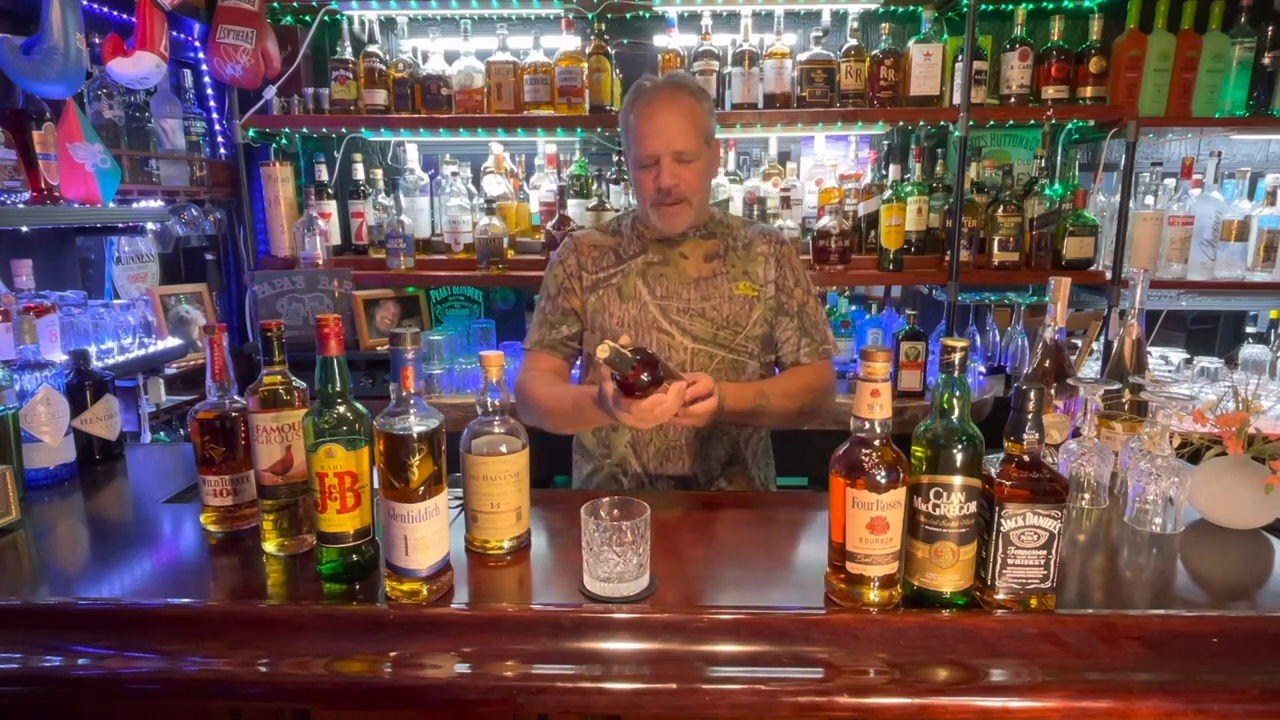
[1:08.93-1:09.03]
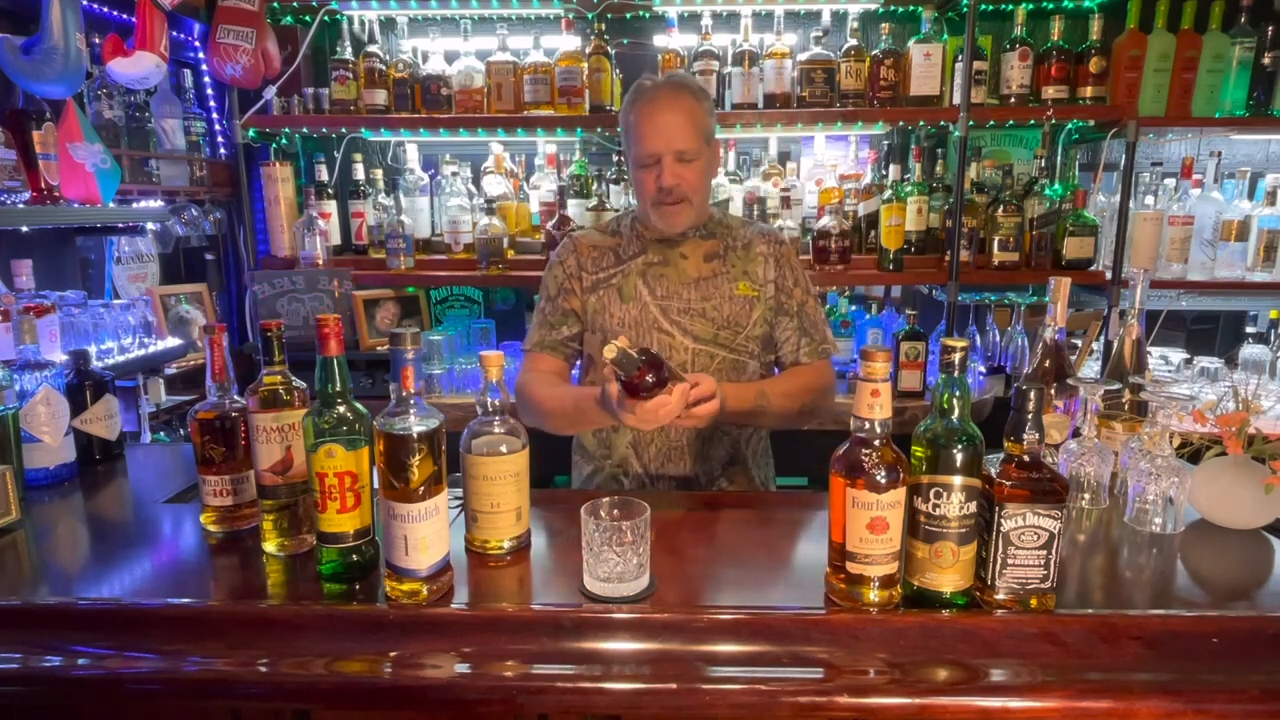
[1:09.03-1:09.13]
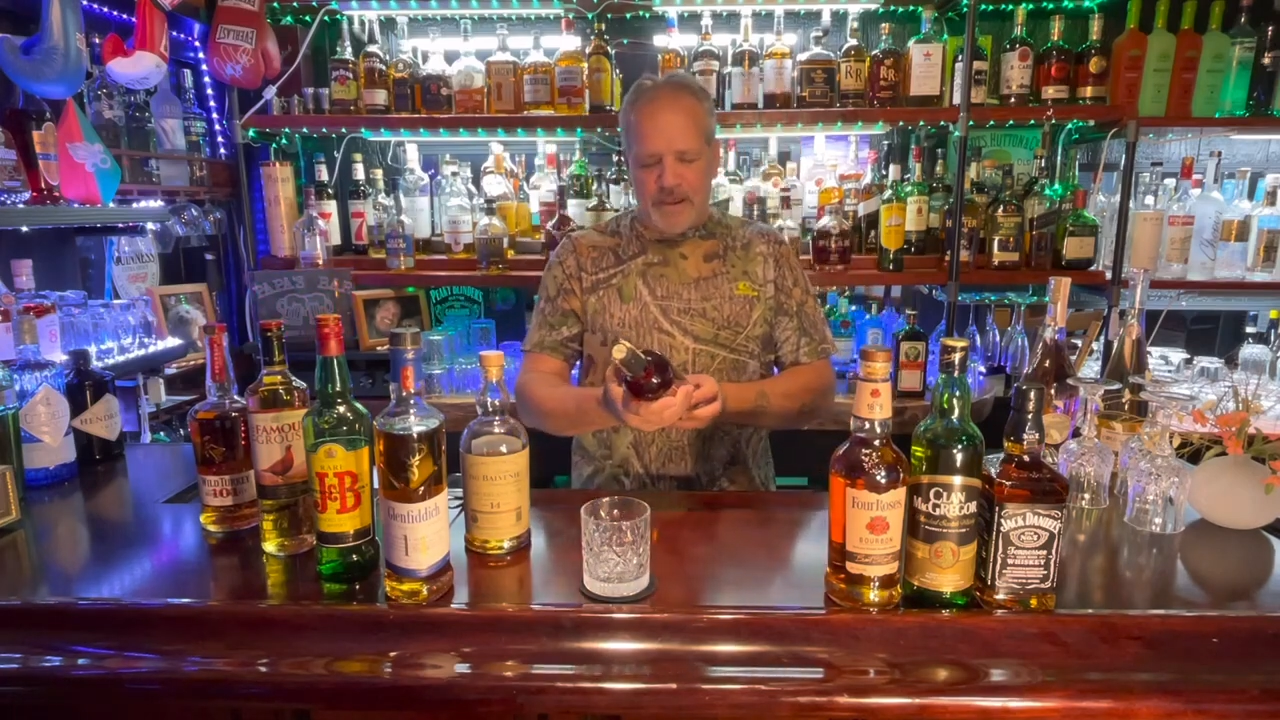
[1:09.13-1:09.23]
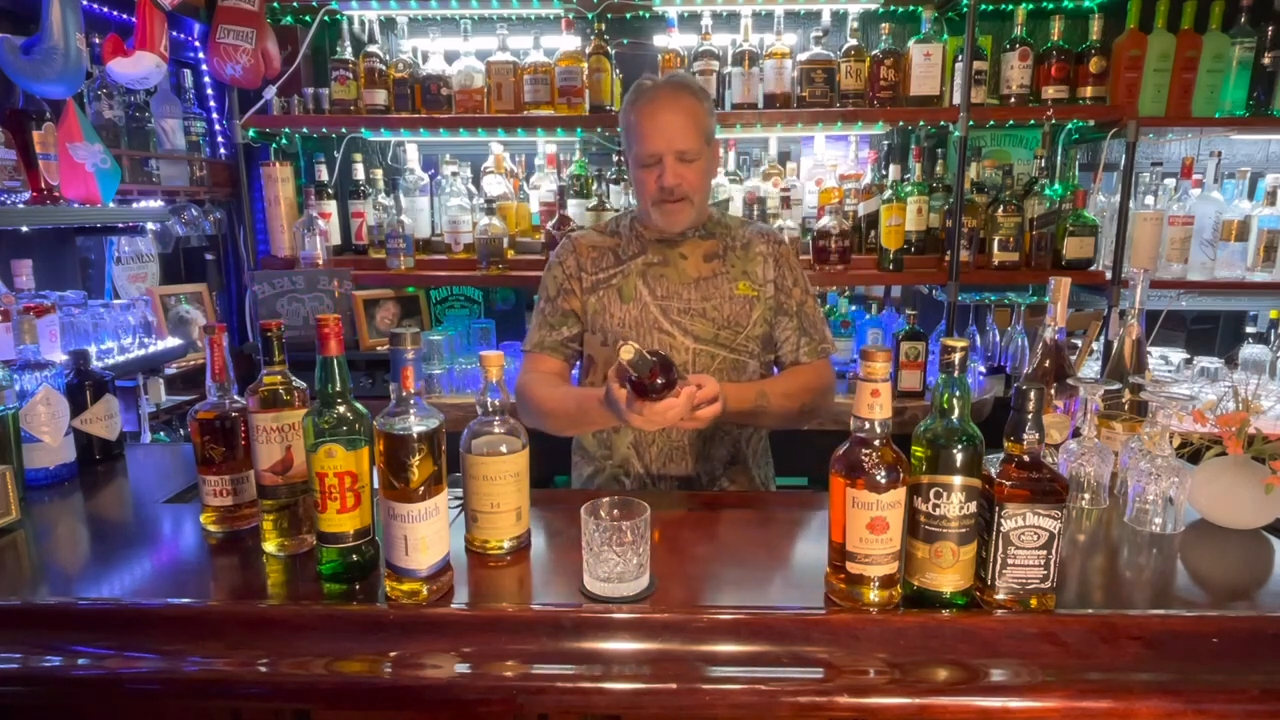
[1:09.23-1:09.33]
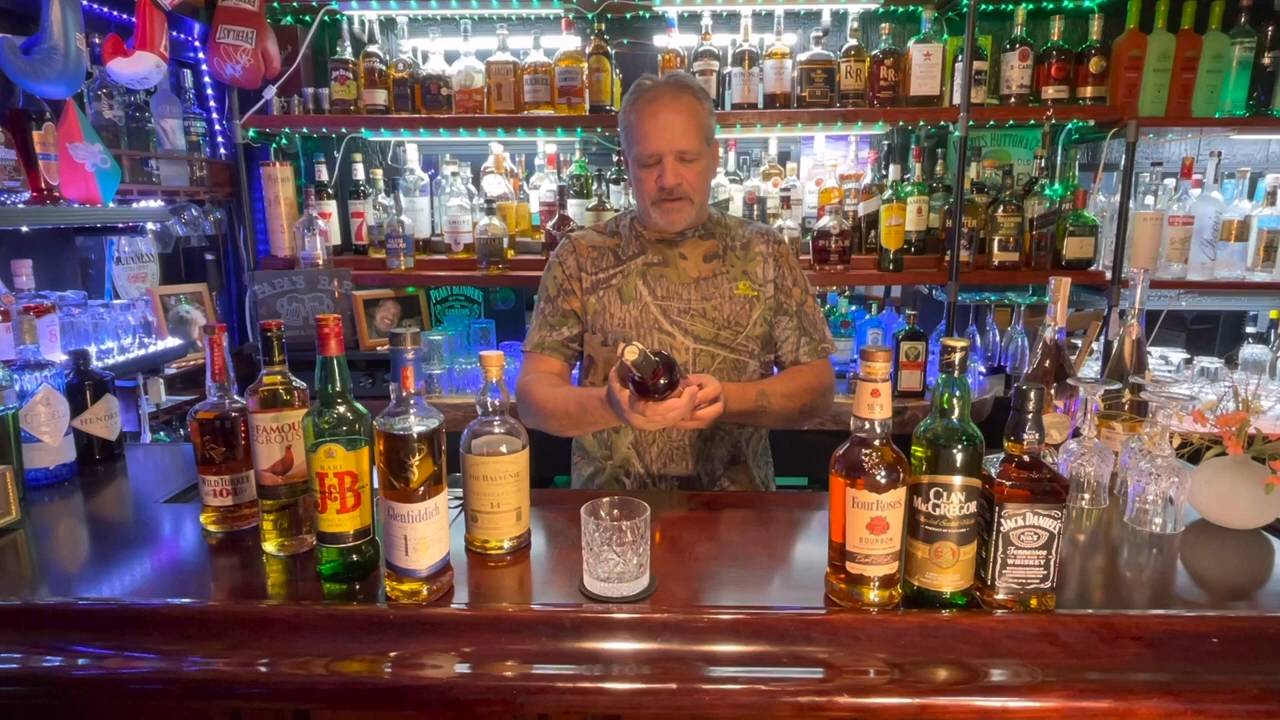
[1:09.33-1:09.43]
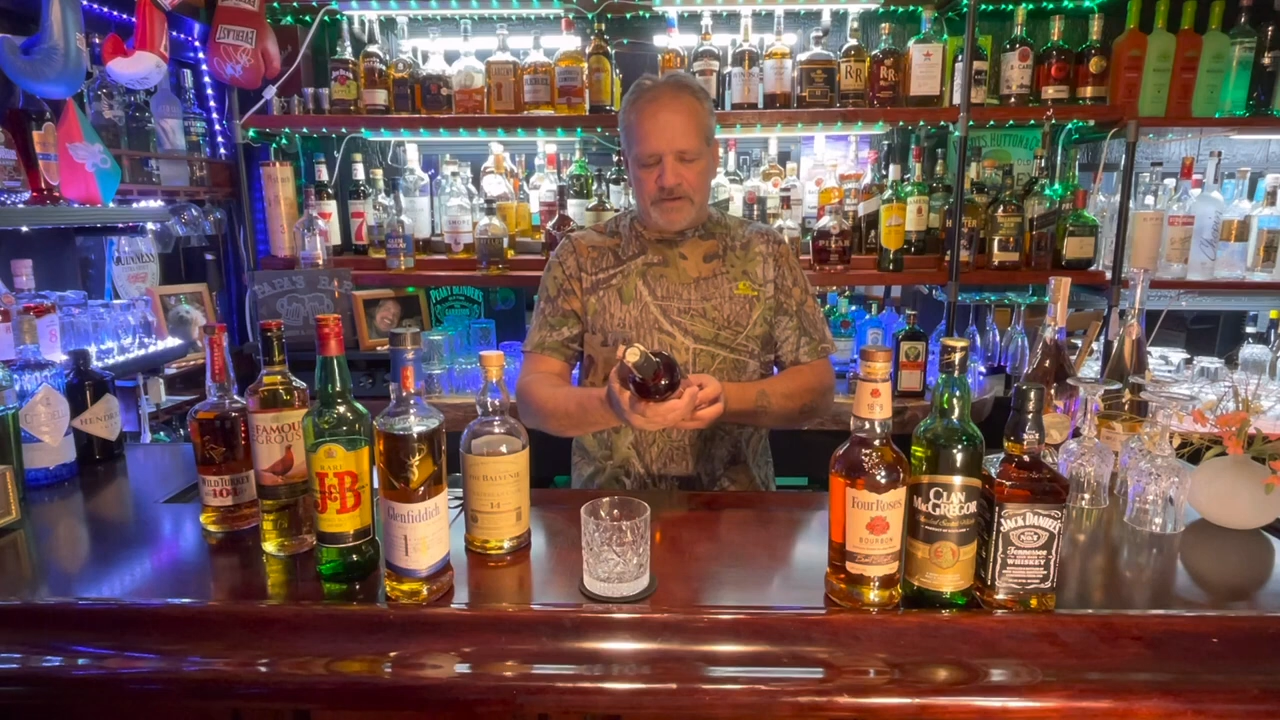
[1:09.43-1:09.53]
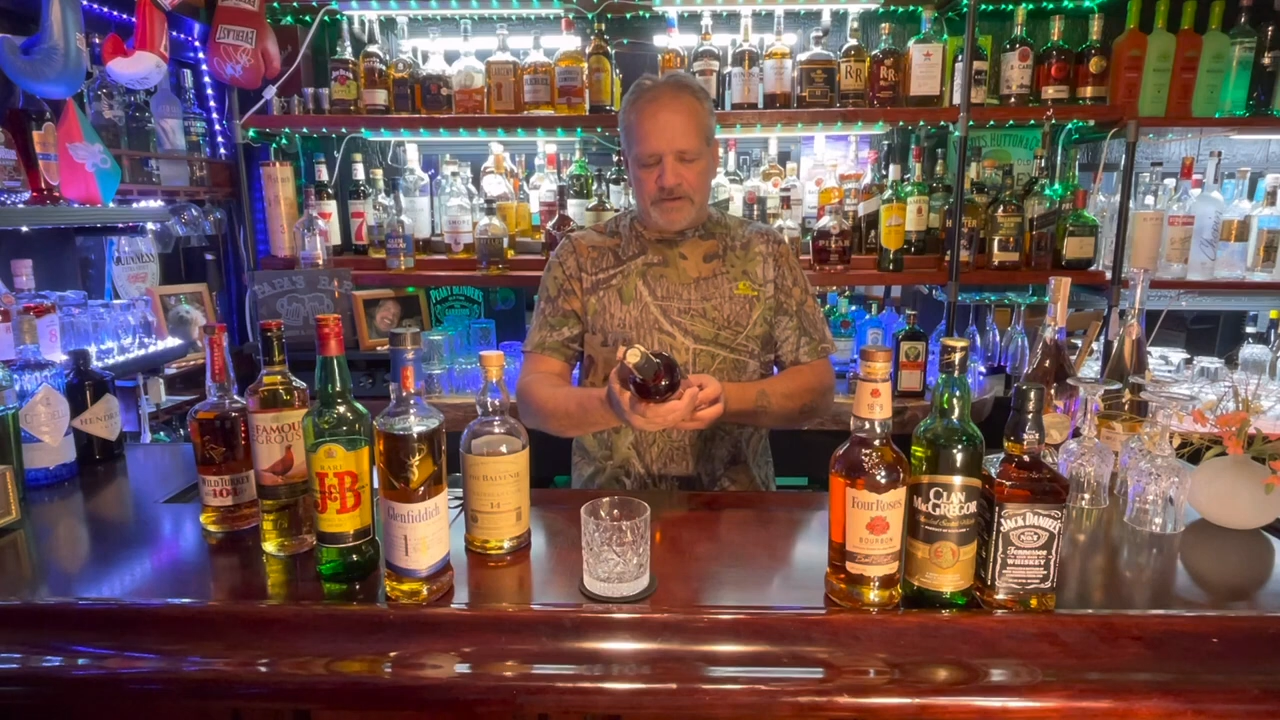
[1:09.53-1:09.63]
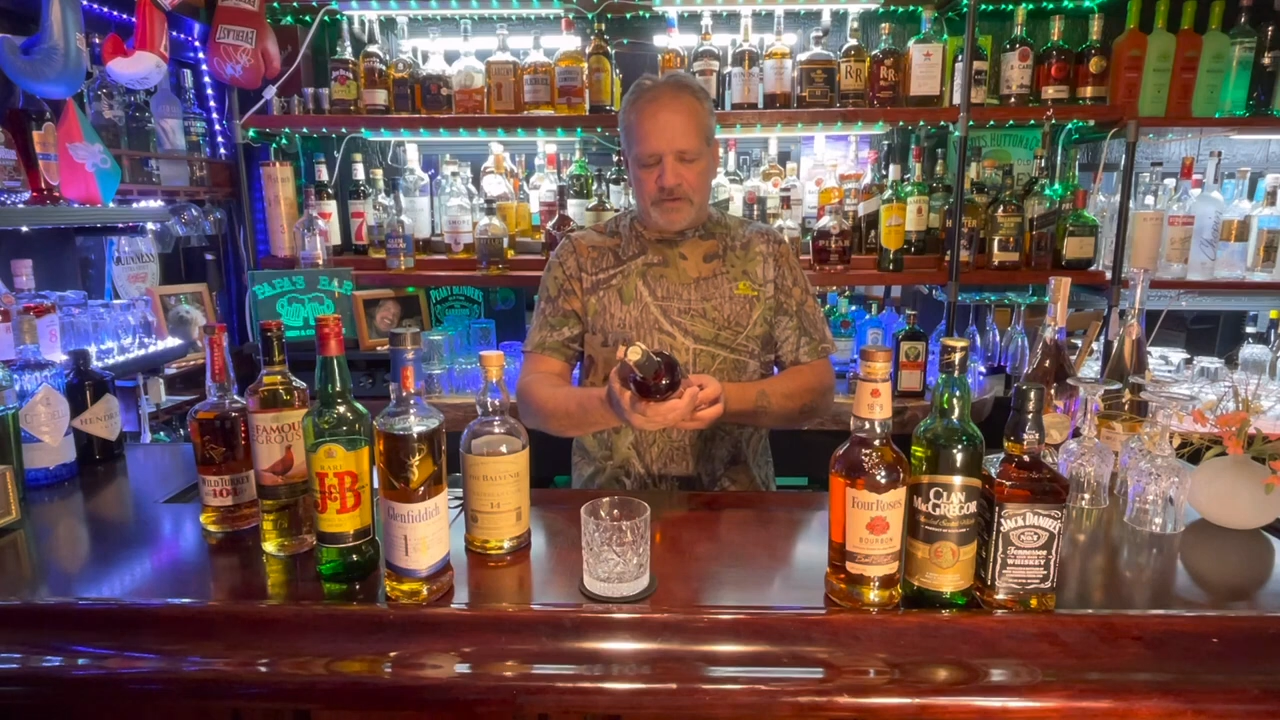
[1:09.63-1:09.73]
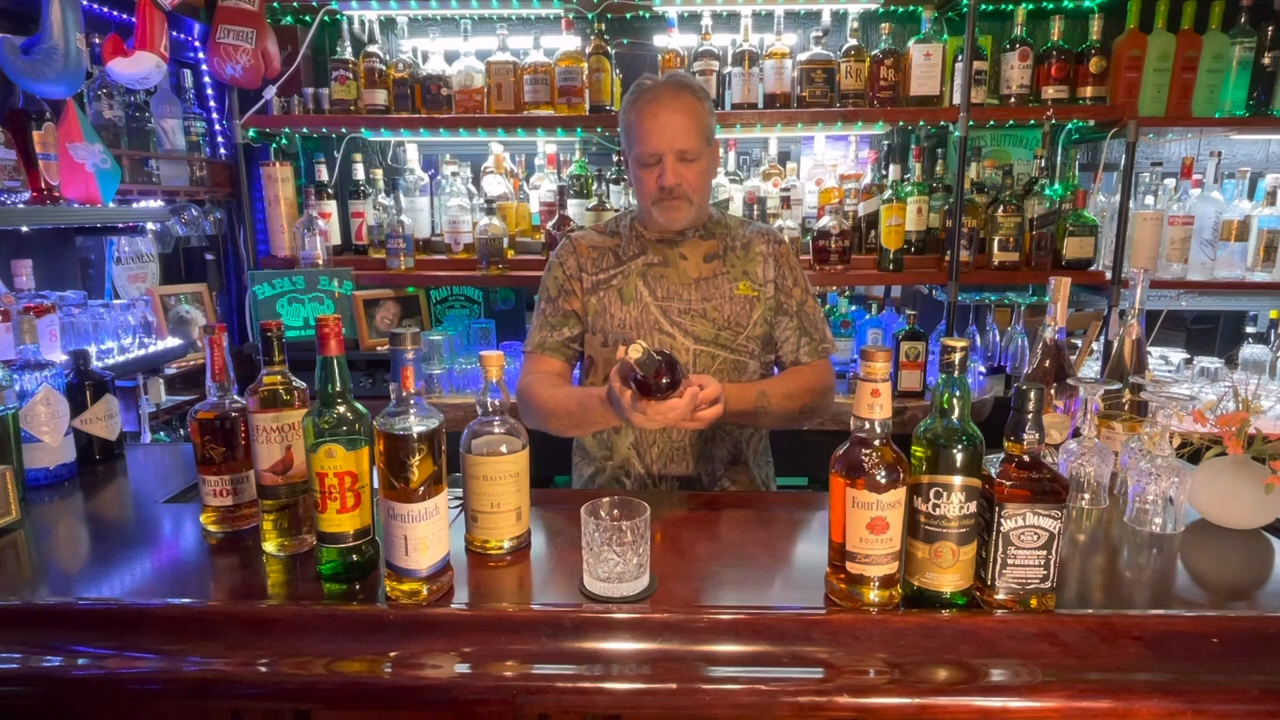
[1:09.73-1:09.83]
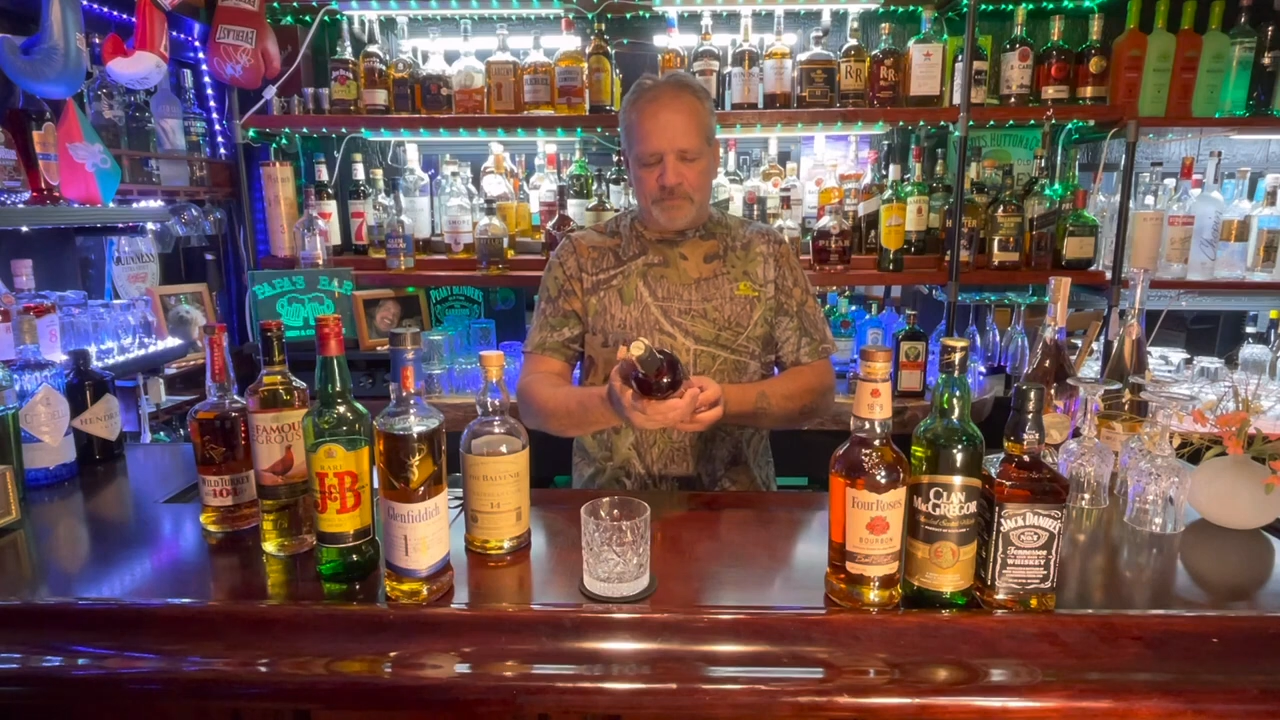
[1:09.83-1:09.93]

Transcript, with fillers: And the